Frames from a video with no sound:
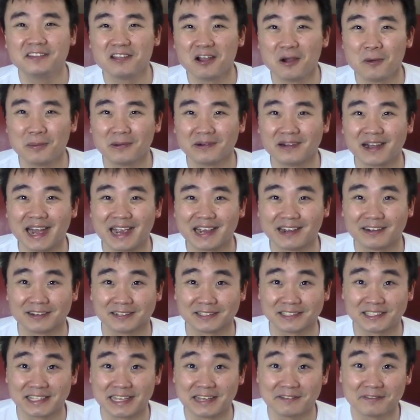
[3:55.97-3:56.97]
Noble
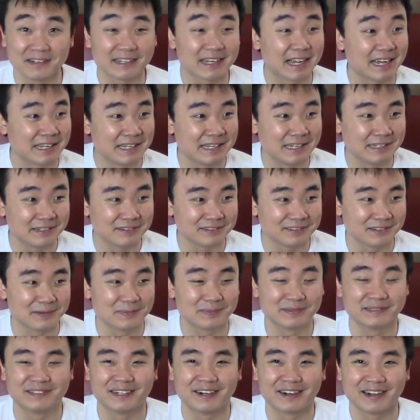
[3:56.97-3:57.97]
Hierarch. Stephen, I need your
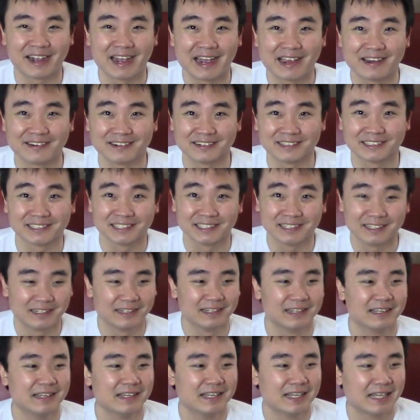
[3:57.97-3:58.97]
Noble Hierarchs.
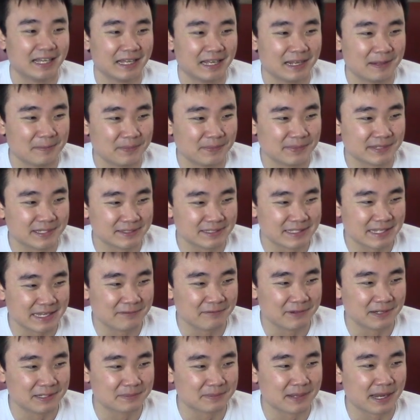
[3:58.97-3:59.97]
Um, so
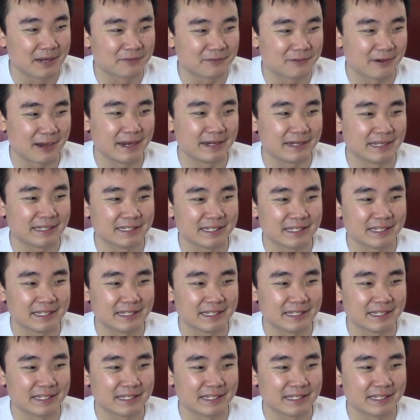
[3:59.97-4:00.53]
Steven's my friend. I